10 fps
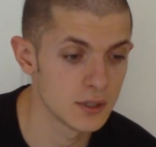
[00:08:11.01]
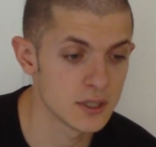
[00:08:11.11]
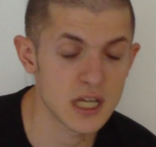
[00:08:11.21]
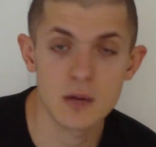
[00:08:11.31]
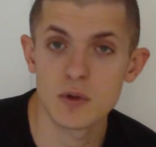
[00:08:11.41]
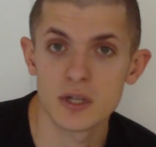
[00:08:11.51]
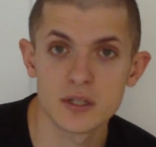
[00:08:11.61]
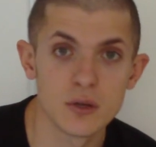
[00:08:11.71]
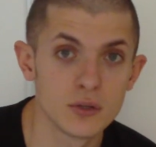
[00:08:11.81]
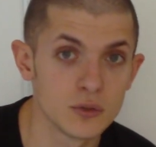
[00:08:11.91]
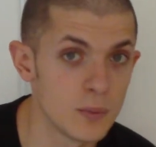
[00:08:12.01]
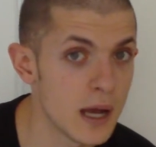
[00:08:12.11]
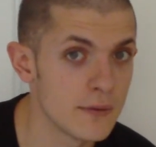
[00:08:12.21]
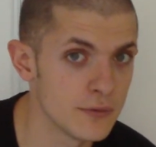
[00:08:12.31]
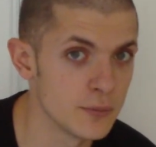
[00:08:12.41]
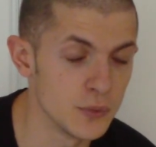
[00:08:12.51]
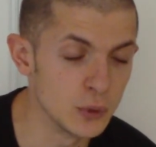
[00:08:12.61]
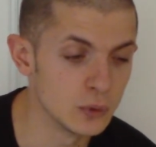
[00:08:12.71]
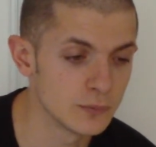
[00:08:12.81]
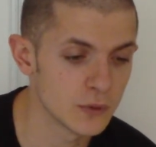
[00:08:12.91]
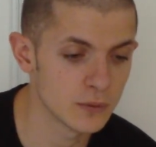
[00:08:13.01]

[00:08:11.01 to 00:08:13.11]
someone is going to buy from you.